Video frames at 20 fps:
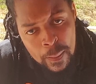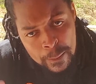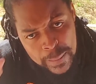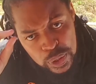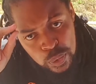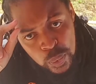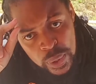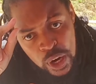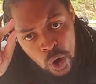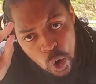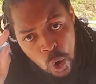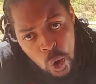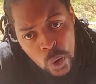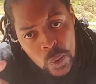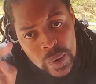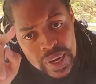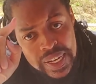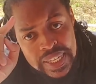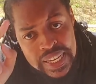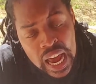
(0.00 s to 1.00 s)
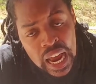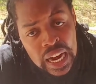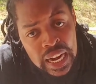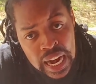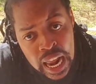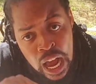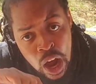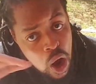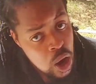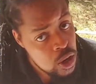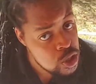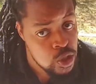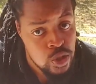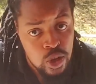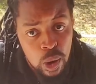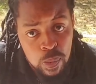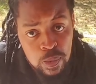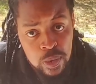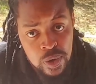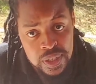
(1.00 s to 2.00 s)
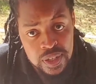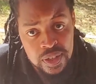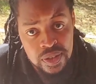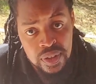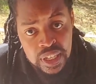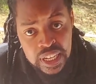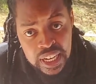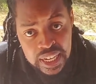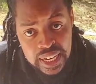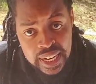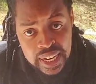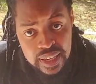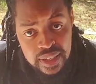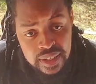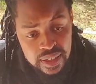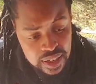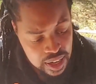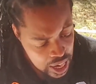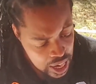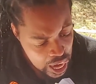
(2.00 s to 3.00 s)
But we always allow our stop losses to get hit.